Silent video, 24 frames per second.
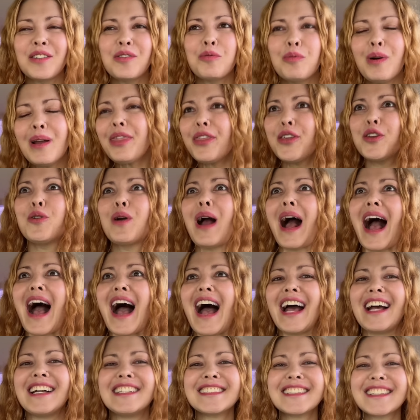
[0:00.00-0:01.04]
with you
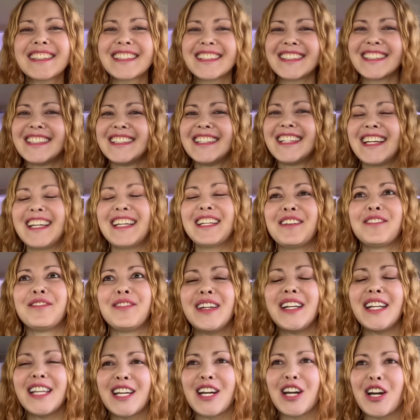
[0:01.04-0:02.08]
guys in a
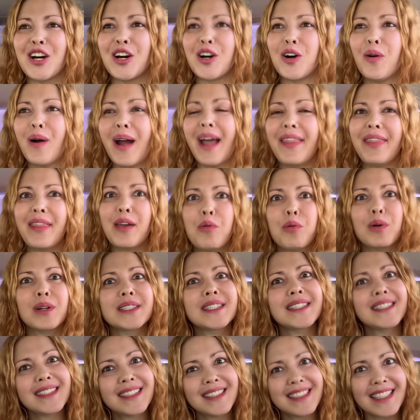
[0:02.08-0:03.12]
video and they were
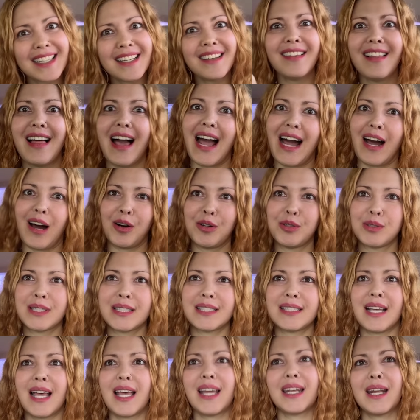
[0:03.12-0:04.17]
still out.
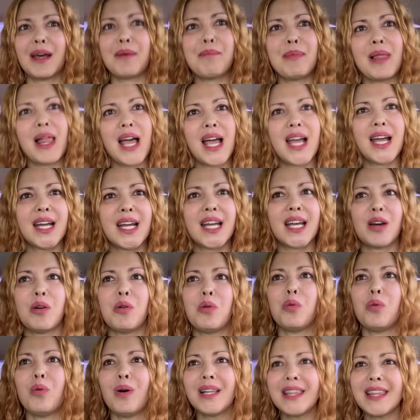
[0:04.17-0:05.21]
And I'm like,
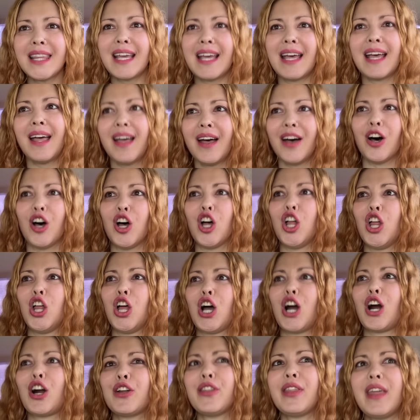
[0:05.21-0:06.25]
what the hell?
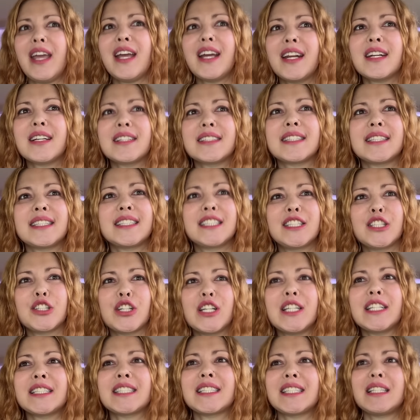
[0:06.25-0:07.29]
Are they gonna
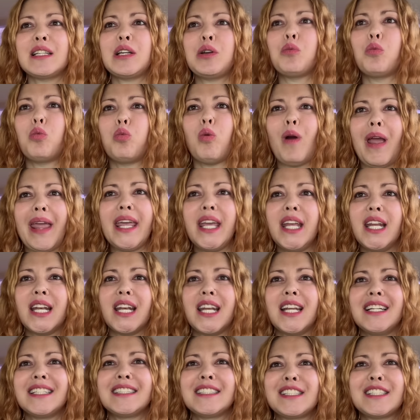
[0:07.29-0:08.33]
seriously wait
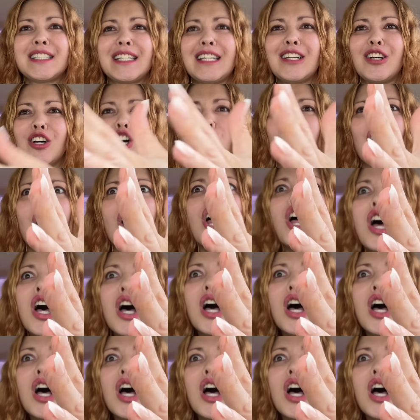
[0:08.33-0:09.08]
until